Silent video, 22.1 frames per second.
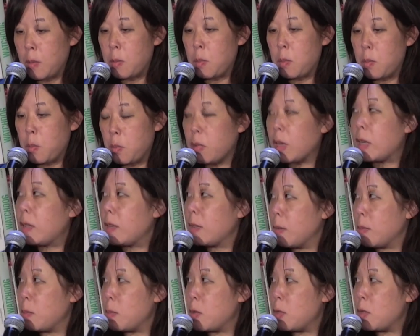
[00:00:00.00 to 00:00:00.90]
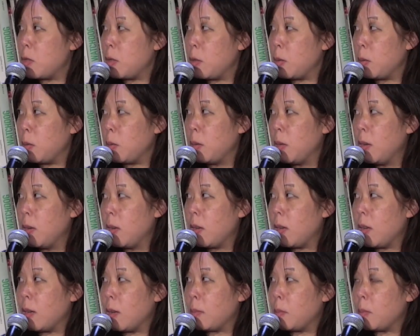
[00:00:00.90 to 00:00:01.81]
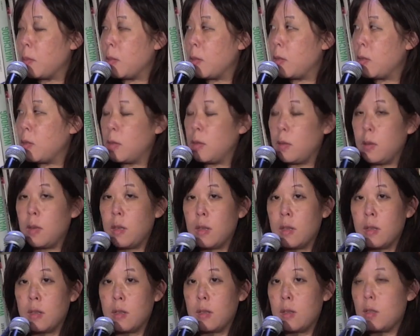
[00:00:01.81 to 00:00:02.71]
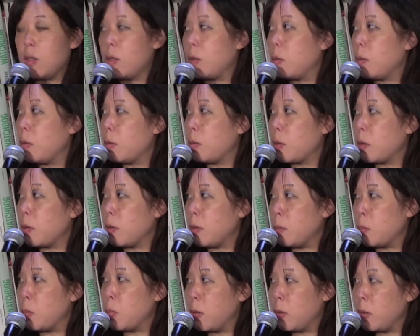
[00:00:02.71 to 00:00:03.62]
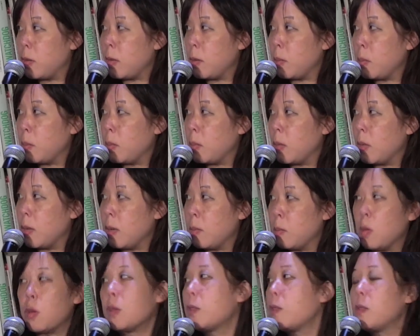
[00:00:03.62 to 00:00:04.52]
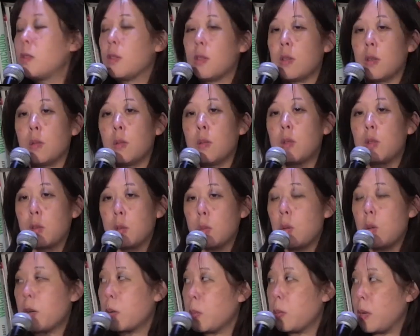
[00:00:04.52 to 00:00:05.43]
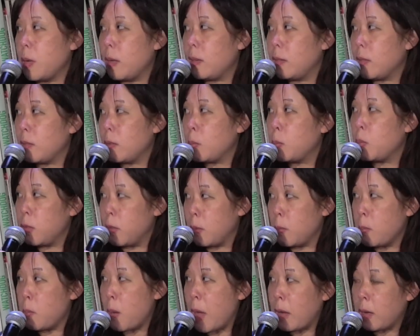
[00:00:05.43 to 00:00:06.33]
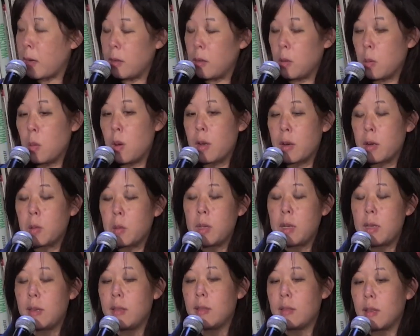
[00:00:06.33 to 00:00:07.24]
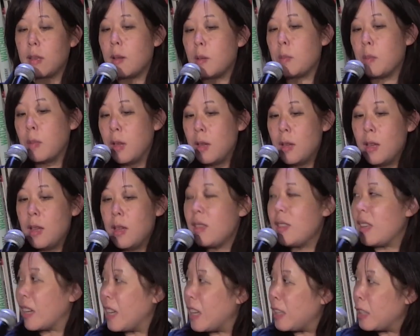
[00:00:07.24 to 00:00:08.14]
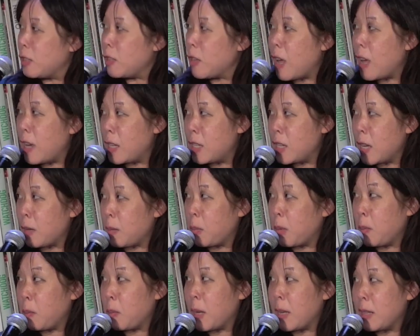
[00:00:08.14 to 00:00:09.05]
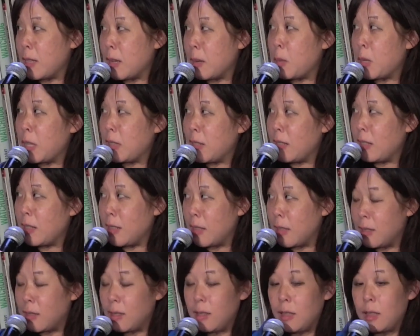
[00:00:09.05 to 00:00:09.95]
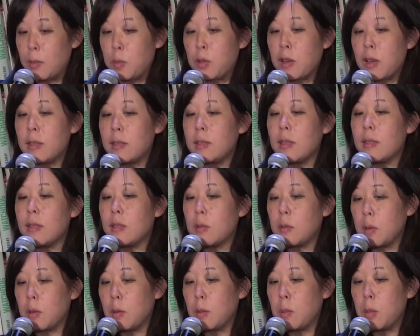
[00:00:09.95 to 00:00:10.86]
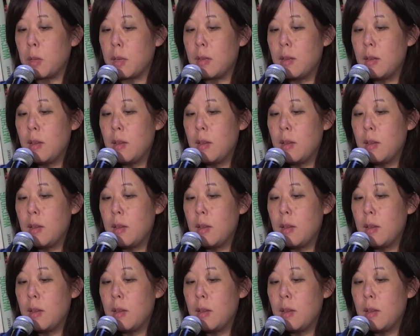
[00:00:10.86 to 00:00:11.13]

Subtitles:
bring them to the river and put them, or to the waterways, and to put them back in the waterways. That got a little hijacked by pandemic. They didn't get to see the process through, but